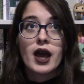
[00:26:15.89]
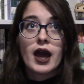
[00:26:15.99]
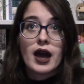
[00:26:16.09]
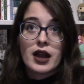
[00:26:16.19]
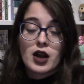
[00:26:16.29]

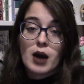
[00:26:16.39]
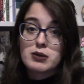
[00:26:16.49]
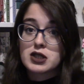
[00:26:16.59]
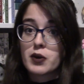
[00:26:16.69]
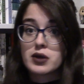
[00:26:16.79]
And, you know, I'm
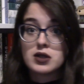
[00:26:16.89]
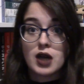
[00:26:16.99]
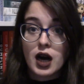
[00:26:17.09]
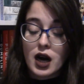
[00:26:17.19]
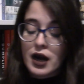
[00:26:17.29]
just going
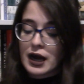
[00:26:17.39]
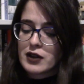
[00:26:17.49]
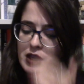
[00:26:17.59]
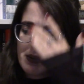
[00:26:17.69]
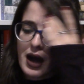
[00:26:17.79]
along. I
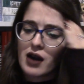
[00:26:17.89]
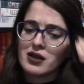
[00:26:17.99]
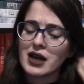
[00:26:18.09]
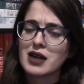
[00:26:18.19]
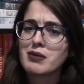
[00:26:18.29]
look at my
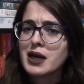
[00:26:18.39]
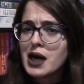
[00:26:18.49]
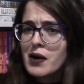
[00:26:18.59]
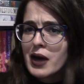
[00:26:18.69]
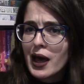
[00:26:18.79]
outline and I'm like,
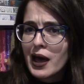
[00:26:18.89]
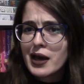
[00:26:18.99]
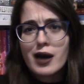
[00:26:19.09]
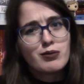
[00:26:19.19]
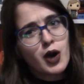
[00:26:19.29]
oh,
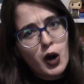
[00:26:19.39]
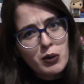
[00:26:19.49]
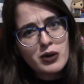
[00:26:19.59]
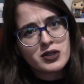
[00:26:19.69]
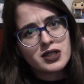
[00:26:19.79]
hey, I'm
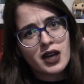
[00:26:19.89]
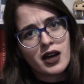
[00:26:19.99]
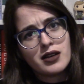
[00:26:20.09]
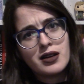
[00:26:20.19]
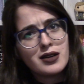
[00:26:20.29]
almost
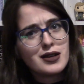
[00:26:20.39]
done.